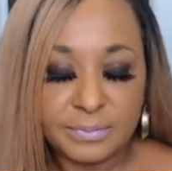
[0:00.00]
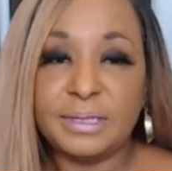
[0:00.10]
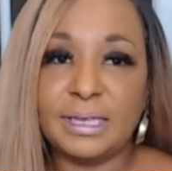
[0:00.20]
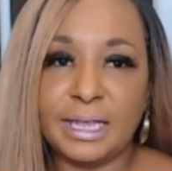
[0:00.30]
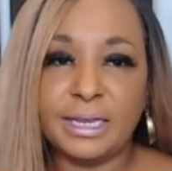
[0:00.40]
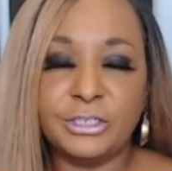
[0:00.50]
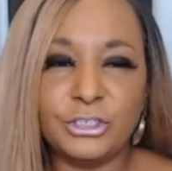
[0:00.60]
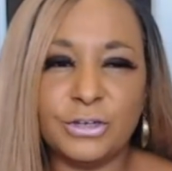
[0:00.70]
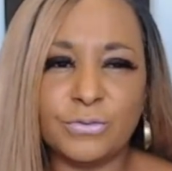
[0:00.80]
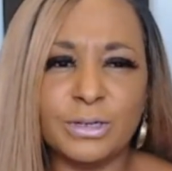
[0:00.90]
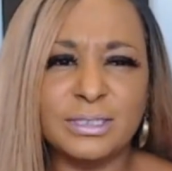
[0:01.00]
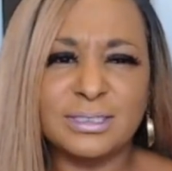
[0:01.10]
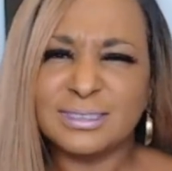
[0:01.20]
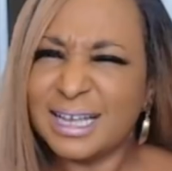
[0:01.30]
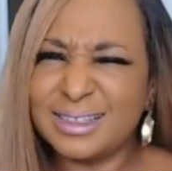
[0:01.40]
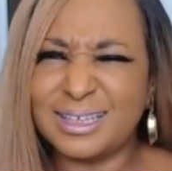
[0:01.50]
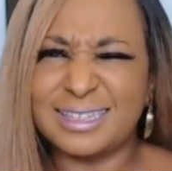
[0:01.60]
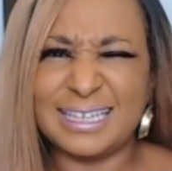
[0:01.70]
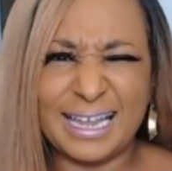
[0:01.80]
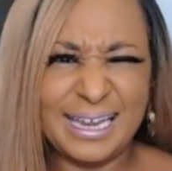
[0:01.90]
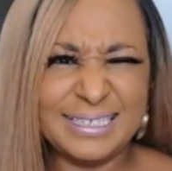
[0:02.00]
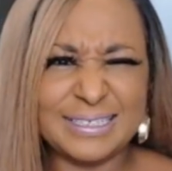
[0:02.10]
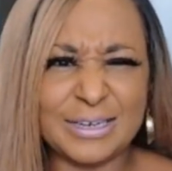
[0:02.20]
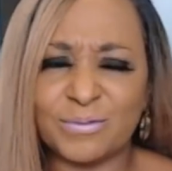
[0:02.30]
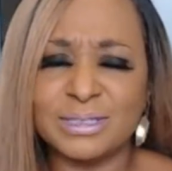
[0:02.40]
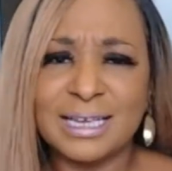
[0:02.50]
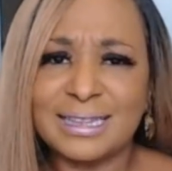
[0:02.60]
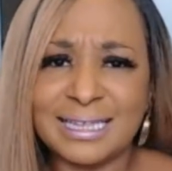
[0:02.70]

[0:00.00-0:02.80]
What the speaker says: The age difference. The age difference,